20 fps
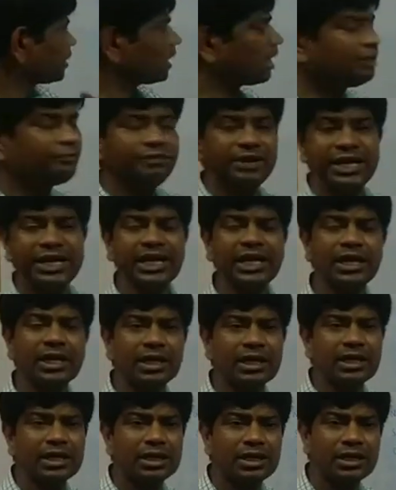a very
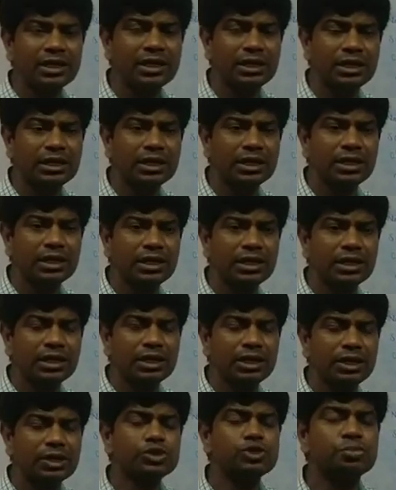
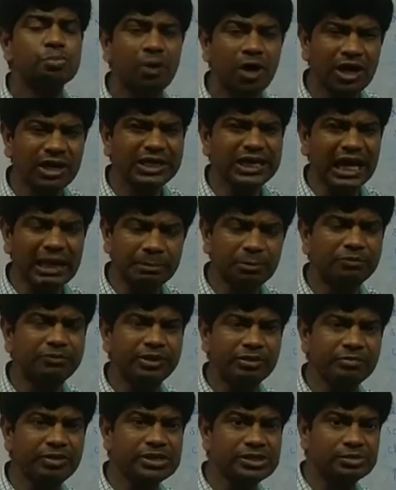small type of
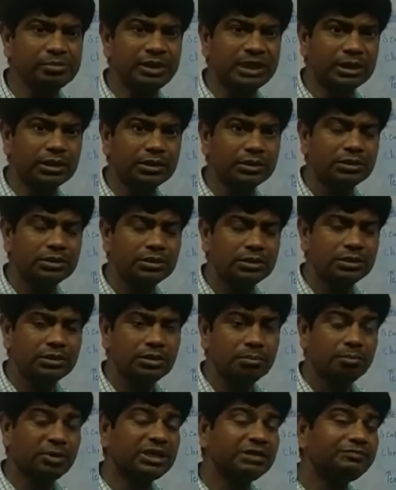investment.
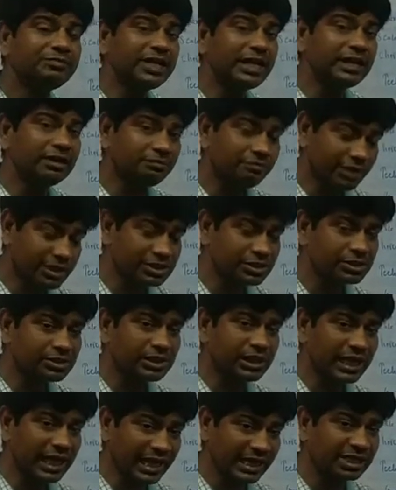But if the
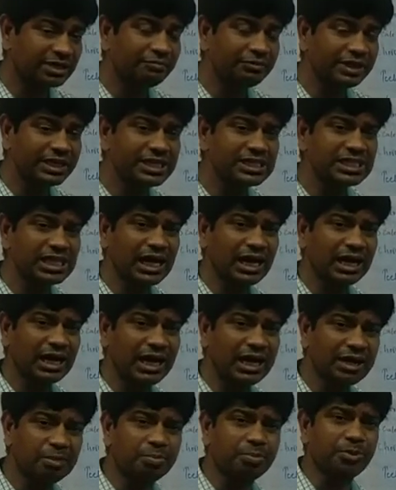activities are
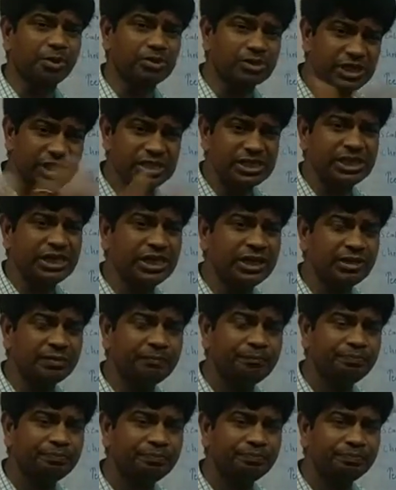like processing,
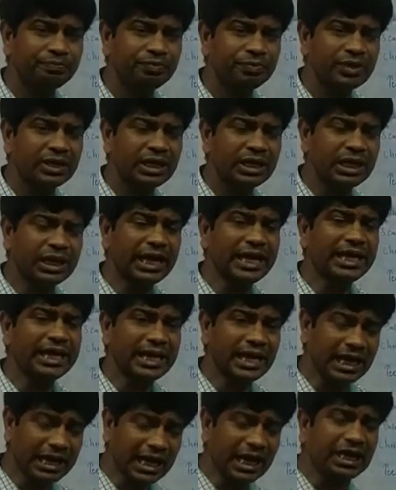like
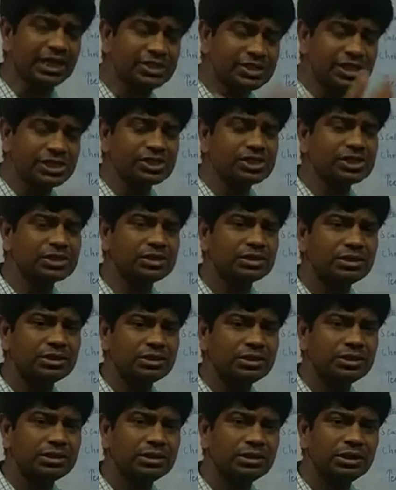analysis,
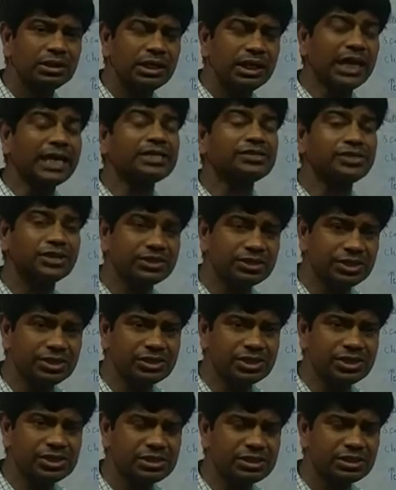like
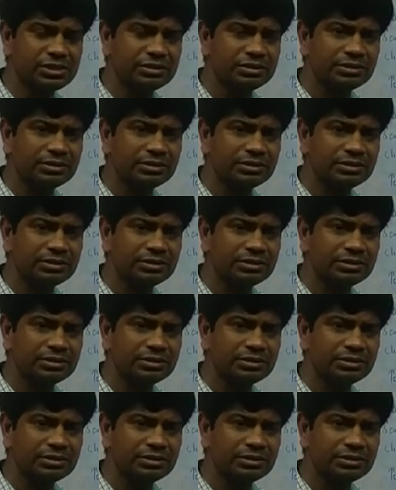synthesis,